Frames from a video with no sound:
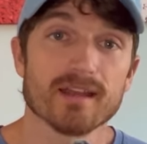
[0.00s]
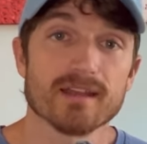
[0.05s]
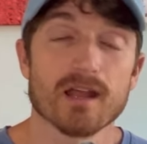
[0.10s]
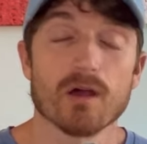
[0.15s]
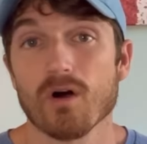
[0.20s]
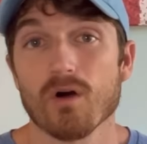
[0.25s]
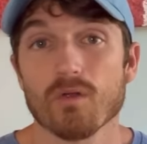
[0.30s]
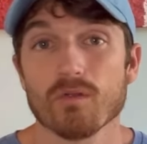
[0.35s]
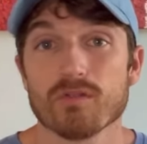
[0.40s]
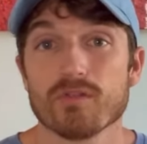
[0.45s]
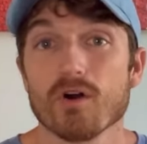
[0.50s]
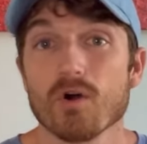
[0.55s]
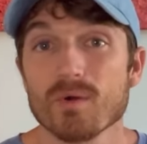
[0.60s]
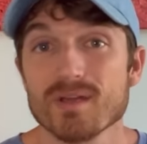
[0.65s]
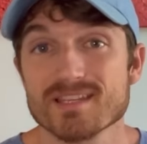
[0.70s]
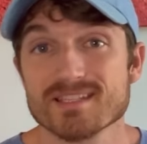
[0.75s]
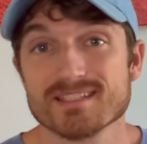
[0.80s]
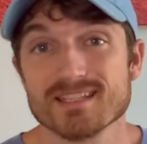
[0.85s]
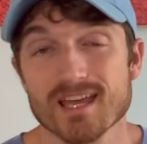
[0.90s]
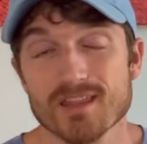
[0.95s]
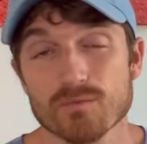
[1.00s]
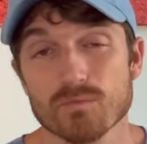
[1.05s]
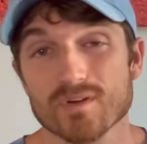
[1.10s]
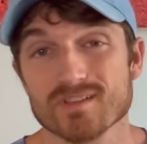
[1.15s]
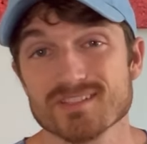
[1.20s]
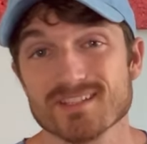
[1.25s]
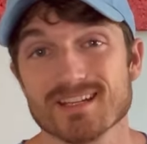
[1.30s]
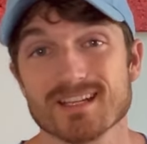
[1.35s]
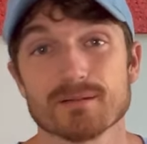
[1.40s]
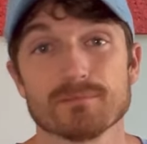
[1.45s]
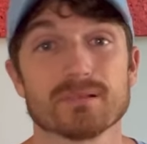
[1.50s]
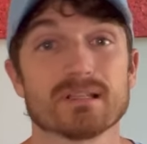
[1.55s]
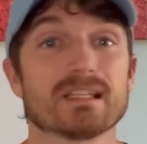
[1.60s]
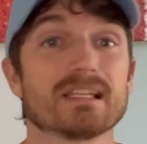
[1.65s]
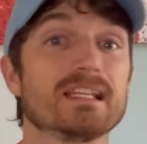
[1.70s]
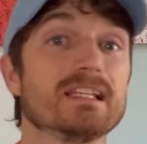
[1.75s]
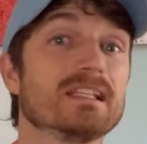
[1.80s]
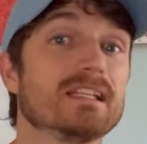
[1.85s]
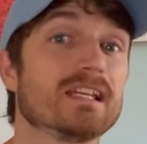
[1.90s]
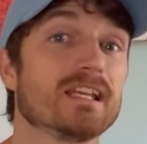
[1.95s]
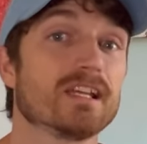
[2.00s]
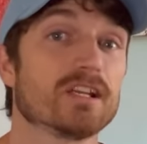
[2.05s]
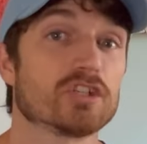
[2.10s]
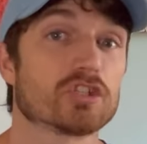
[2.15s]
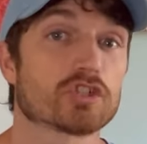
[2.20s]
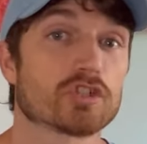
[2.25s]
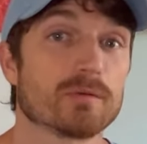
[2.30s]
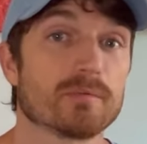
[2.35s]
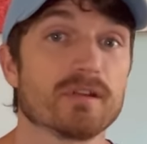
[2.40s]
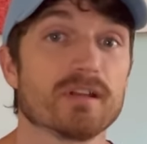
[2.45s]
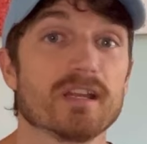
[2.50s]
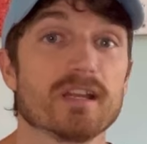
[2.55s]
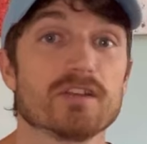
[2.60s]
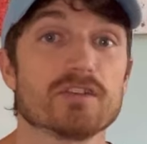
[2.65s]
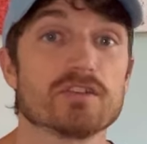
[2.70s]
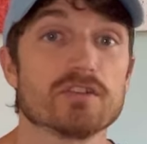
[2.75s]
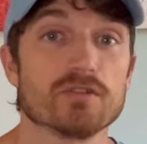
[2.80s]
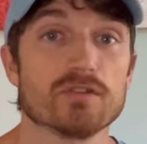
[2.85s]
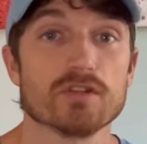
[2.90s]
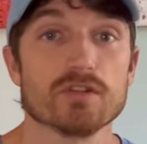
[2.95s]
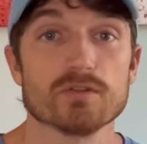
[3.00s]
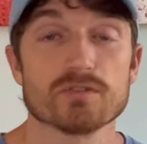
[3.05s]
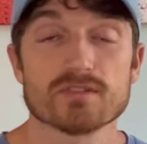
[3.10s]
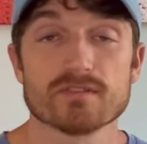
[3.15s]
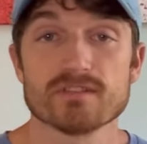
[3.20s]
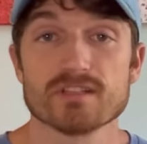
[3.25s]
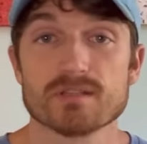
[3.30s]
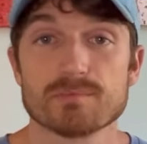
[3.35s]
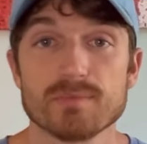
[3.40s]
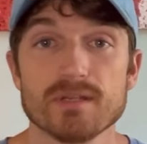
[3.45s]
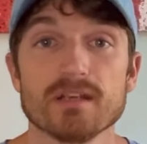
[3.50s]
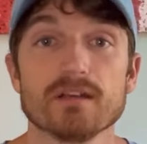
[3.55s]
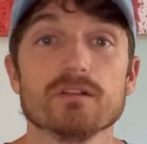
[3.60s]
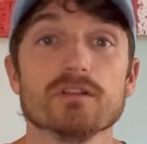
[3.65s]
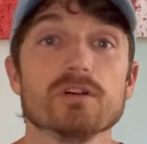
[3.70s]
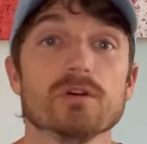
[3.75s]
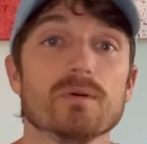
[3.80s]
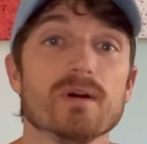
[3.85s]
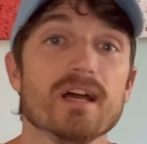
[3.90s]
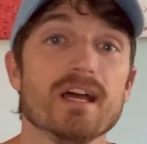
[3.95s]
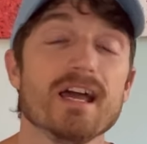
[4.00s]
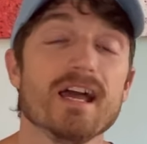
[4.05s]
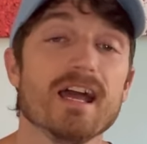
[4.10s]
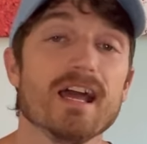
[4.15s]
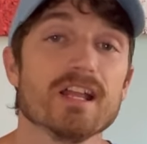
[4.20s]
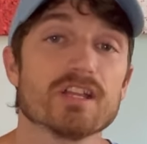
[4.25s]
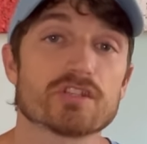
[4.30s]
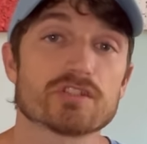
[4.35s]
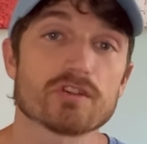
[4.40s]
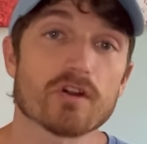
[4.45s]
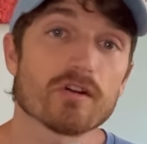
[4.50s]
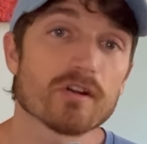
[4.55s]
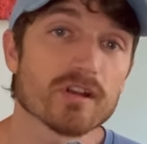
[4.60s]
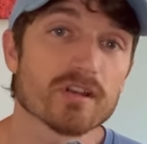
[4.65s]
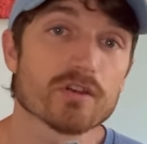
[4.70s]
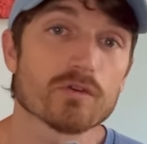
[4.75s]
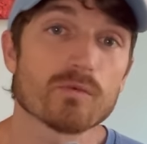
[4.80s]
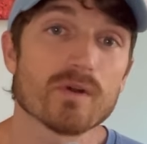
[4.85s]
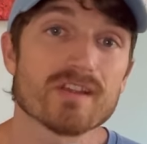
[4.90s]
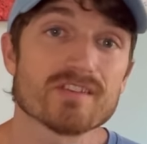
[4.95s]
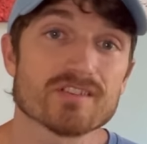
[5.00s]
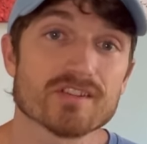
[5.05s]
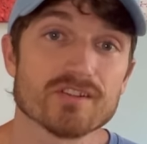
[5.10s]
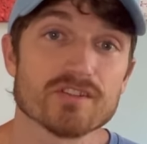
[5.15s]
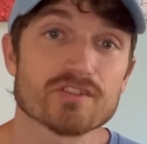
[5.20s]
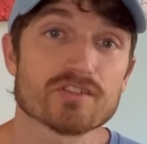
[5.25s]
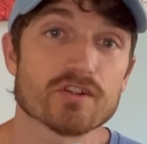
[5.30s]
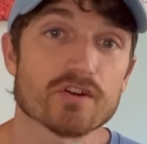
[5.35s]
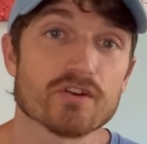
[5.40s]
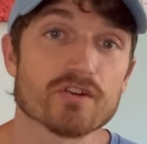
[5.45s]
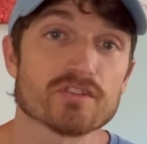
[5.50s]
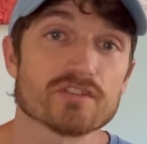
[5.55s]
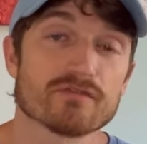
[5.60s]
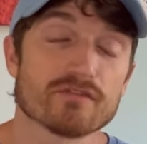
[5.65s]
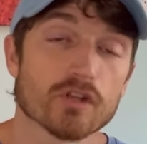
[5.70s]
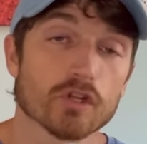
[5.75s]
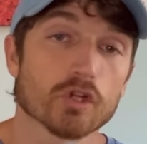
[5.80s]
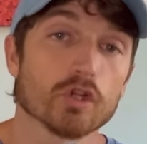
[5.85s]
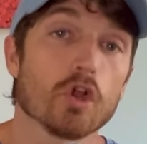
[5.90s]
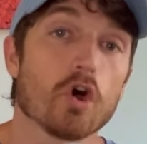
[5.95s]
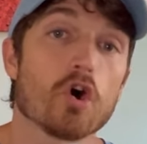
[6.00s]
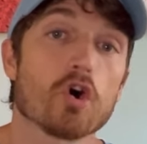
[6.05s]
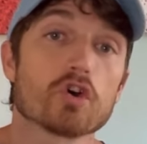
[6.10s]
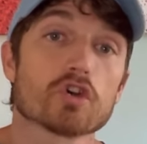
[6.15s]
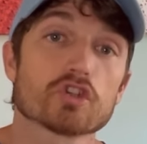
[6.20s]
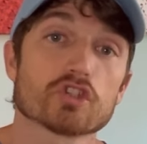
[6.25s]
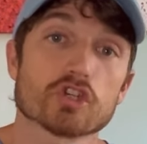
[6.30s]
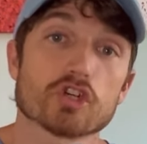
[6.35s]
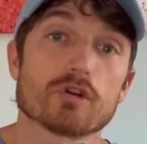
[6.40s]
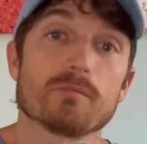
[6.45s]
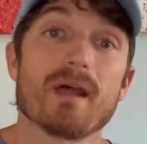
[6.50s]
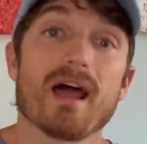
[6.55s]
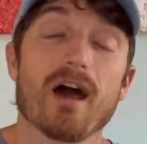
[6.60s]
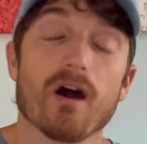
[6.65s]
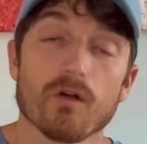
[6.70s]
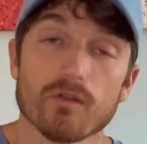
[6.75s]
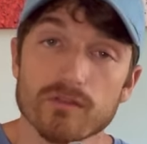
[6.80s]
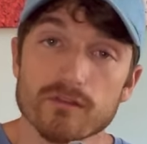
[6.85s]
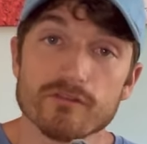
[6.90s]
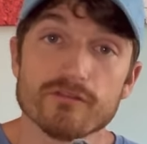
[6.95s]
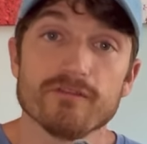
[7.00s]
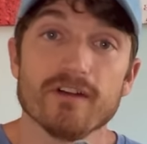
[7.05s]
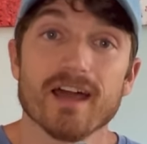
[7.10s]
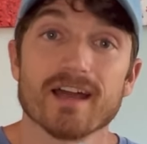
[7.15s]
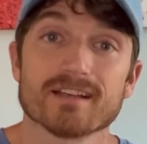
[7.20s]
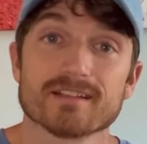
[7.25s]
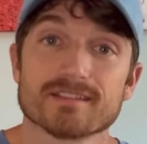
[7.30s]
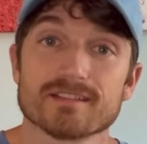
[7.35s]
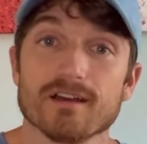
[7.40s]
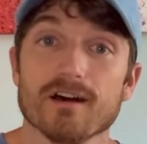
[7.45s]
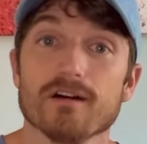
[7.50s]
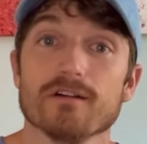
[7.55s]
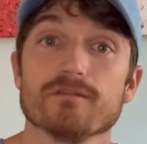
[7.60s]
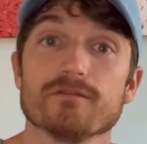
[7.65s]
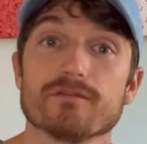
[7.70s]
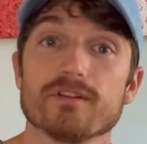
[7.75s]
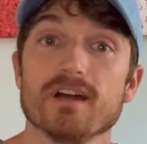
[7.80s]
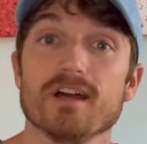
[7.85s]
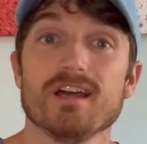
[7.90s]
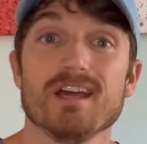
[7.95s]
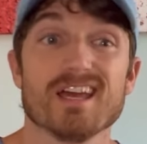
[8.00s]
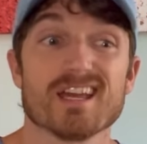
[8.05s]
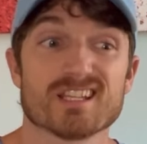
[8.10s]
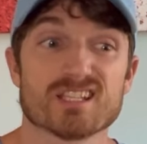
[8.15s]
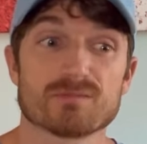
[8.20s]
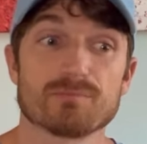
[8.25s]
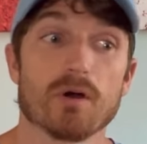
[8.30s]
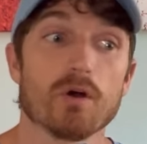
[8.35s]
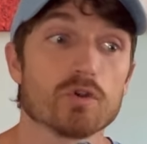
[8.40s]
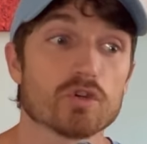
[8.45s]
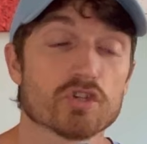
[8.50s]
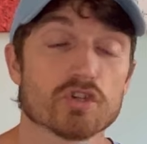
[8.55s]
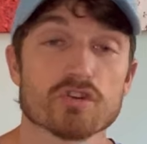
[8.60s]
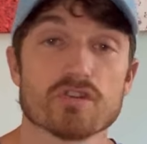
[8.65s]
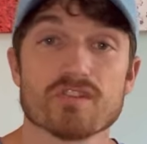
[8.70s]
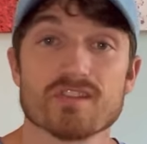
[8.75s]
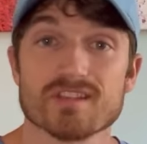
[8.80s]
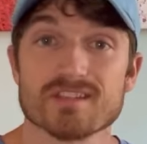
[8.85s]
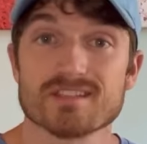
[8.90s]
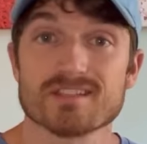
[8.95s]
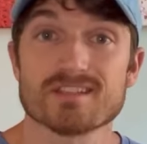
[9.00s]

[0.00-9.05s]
Now, although his death wasn't completely attributed to the use of the speed glue, it started to raise concerns of the long-term health effects of exposure to this